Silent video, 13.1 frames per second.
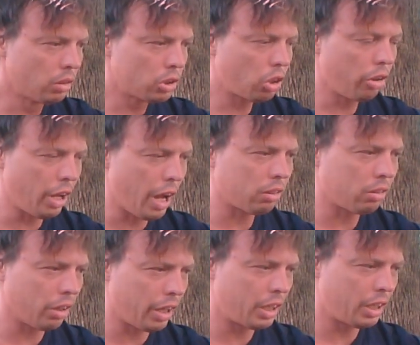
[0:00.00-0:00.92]
So yeah, I
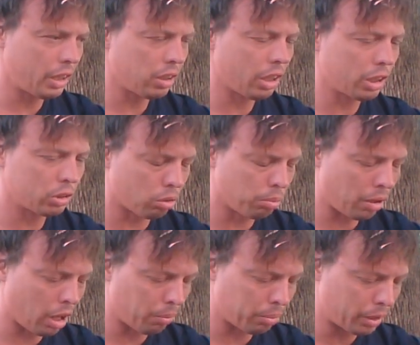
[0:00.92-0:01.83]
created intellectual
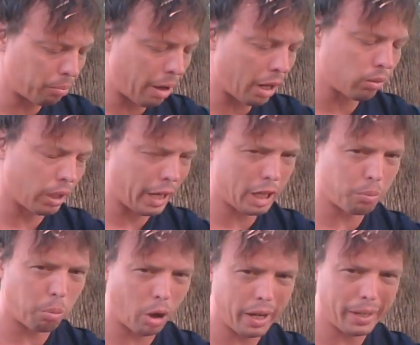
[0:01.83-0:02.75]
property back when I had a
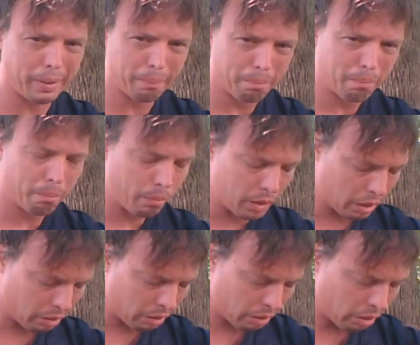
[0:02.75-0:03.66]
brain,
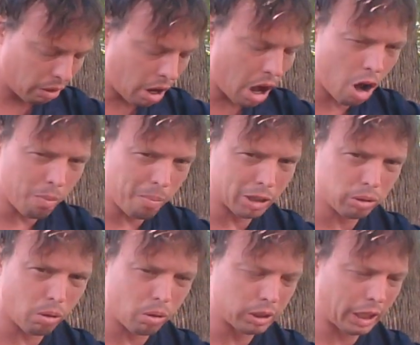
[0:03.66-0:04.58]
all my
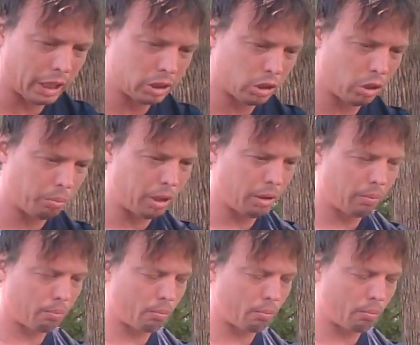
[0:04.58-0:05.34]
soul attached to me.